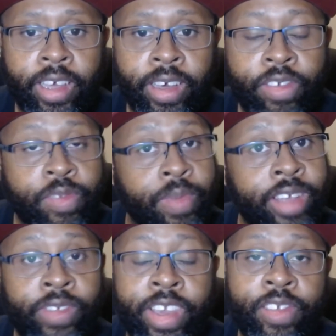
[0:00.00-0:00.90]
Uh, it was the
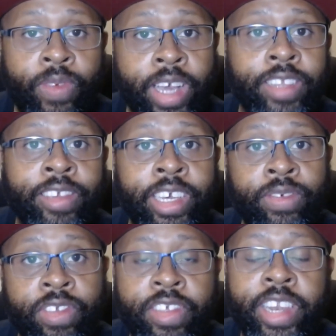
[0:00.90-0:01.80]
main reason why Kentucky
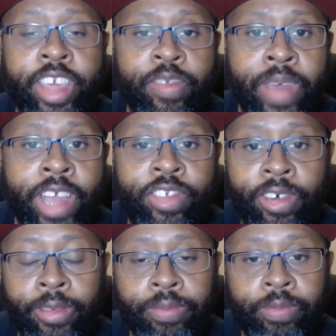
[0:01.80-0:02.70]
was in this
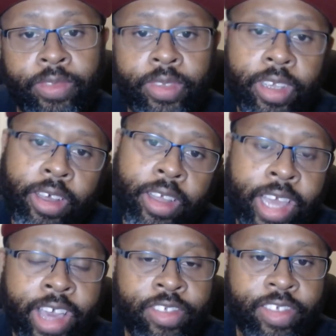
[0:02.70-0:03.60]
matchup uh,
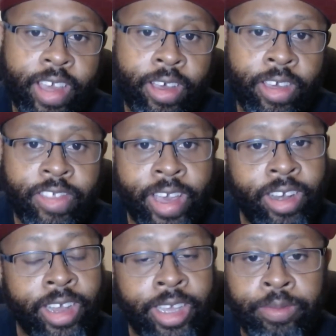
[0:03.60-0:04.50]
last uh, Saturday.